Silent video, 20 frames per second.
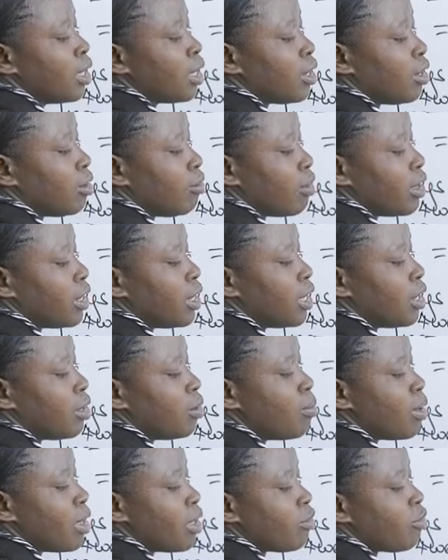
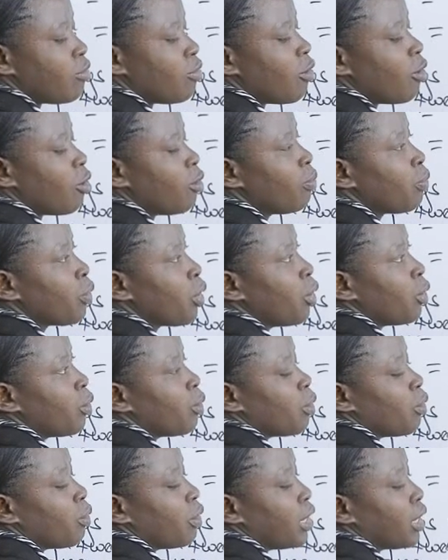divided by 4,
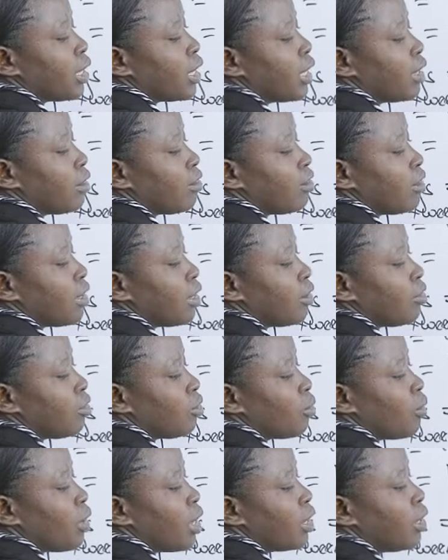we will get
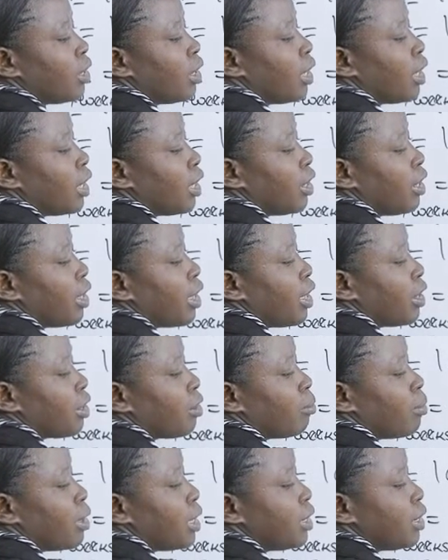91 and a
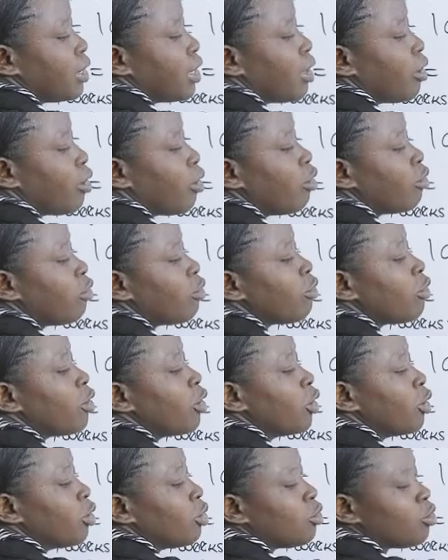remainder of
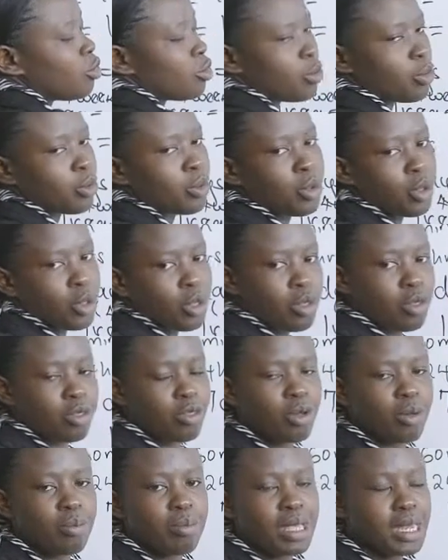2.
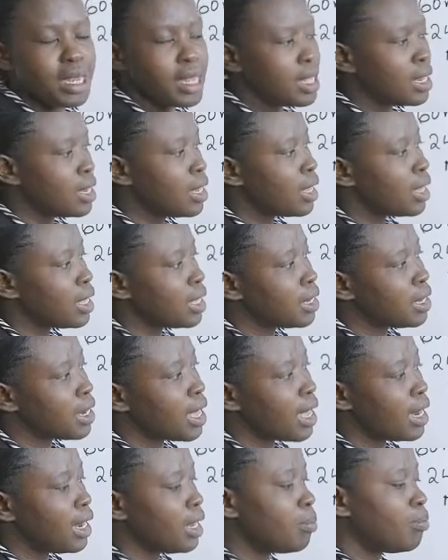So meaning in
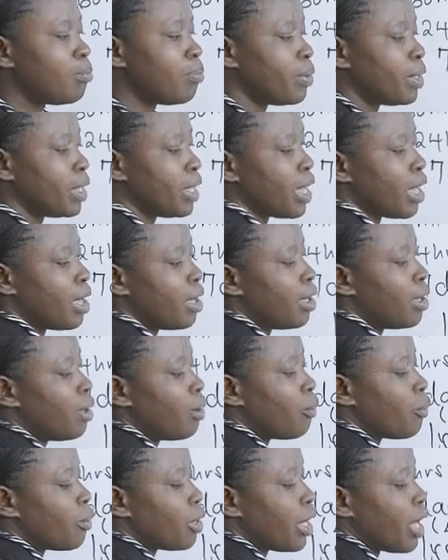a leap year,
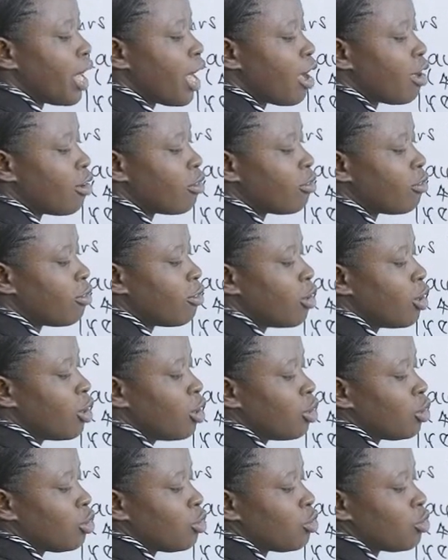we have
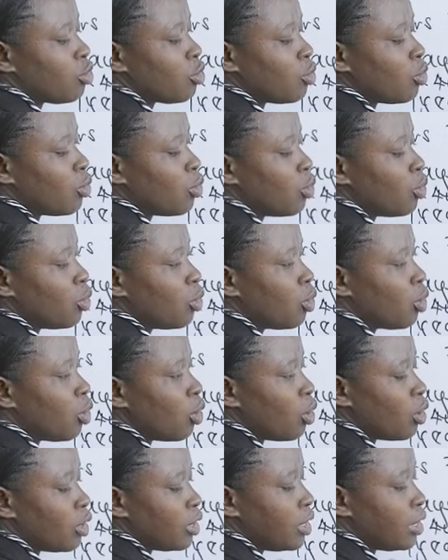2
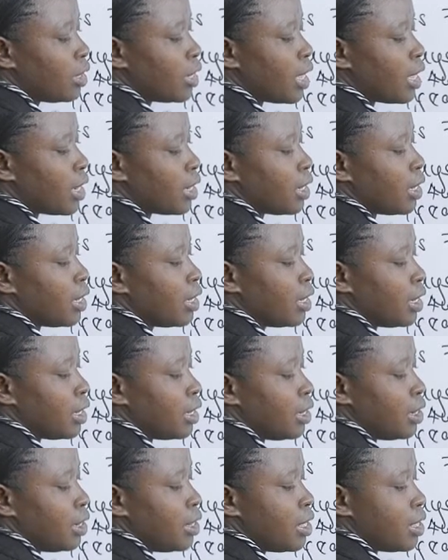ordinary
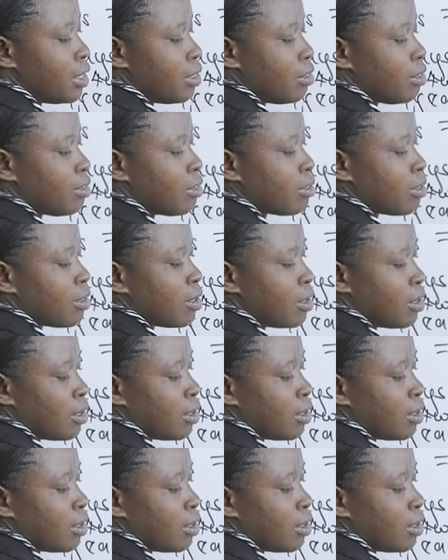days.